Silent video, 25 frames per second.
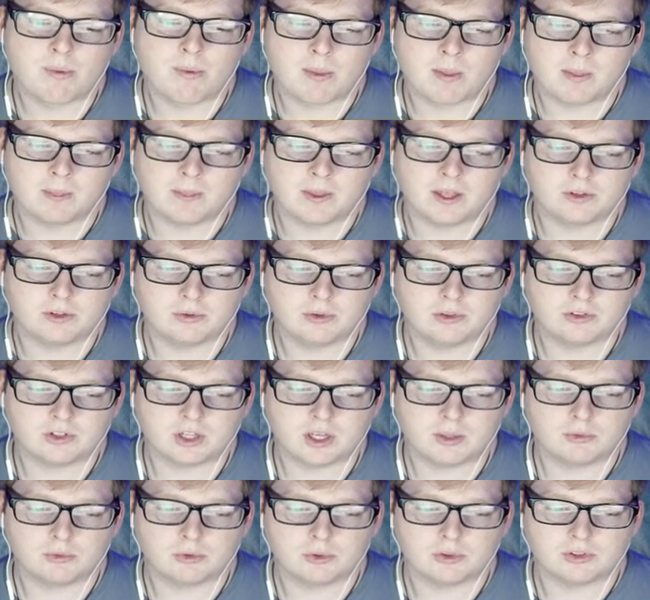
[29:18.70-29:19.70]
That's one of those
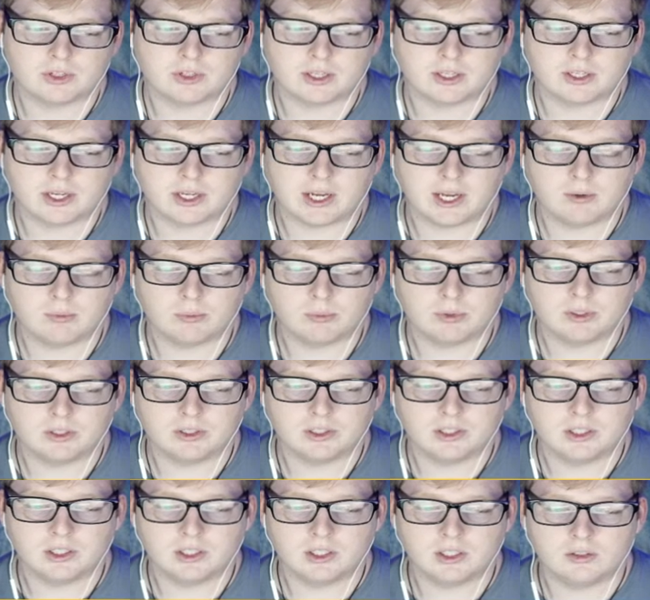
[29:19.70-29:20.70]
times where it's like, I
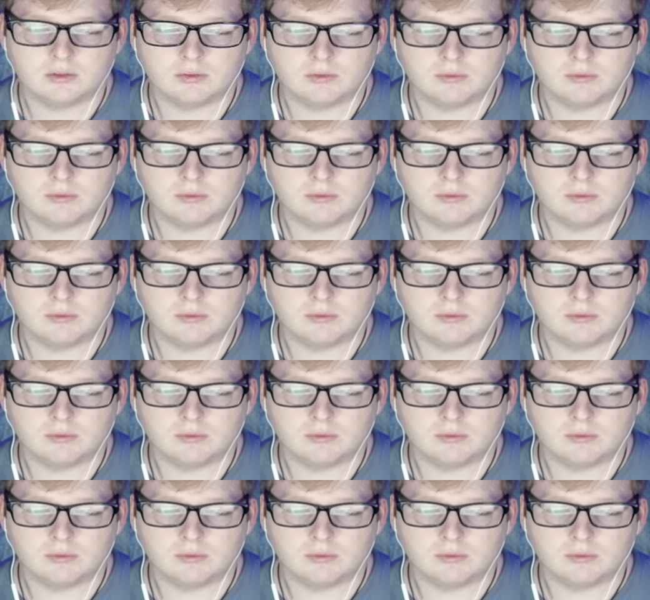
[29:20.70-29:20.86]
really